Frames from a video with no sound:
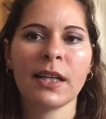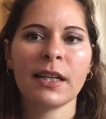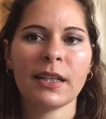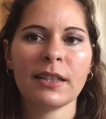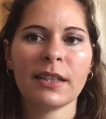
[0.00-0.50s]

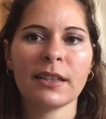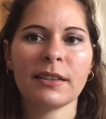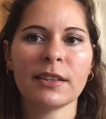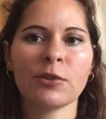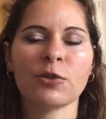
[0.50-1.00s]
in
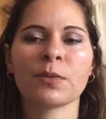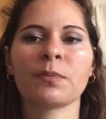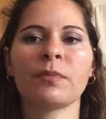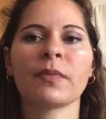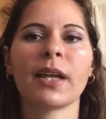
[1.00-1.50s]
English
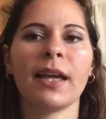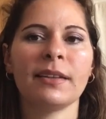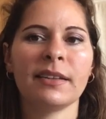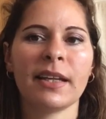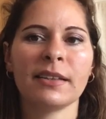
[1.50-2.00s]
and
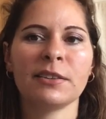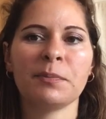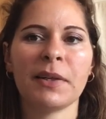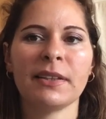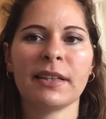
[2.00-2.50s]
then
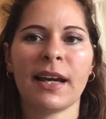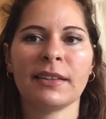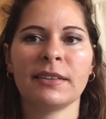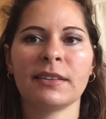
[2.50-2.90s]
spend other